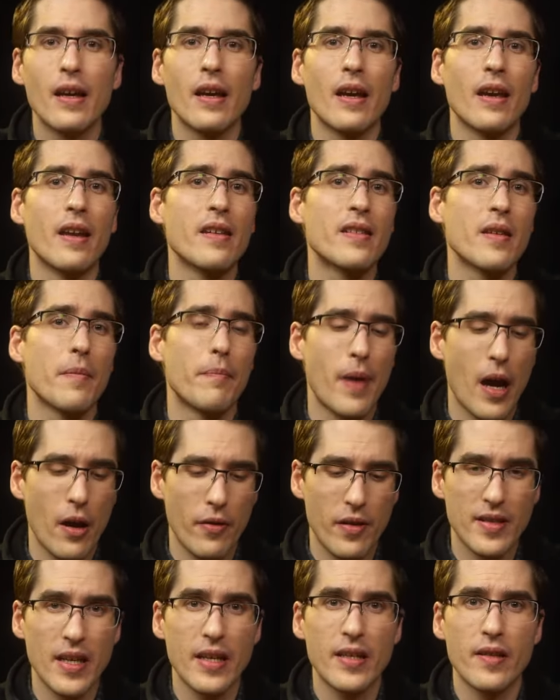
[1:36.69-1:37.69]
It is about
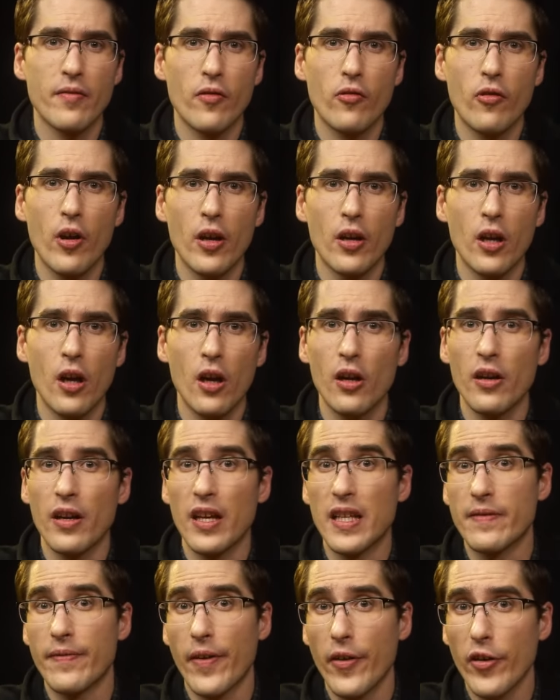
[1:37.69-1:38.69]
the size of a credit card,
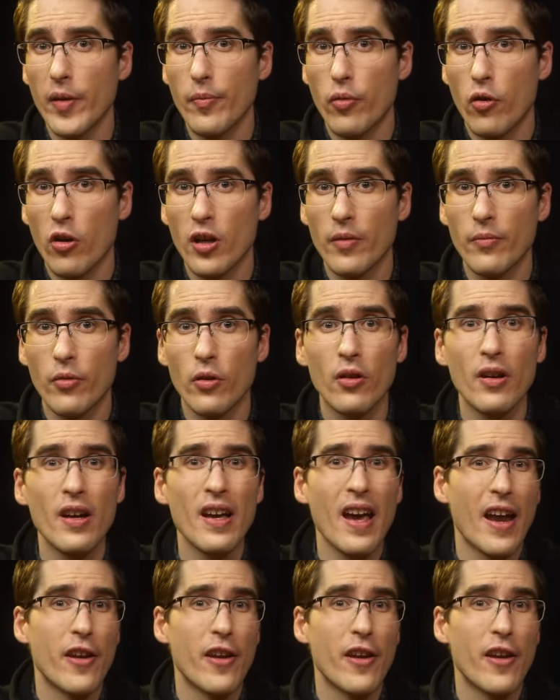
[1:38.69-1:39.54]
it's very portable,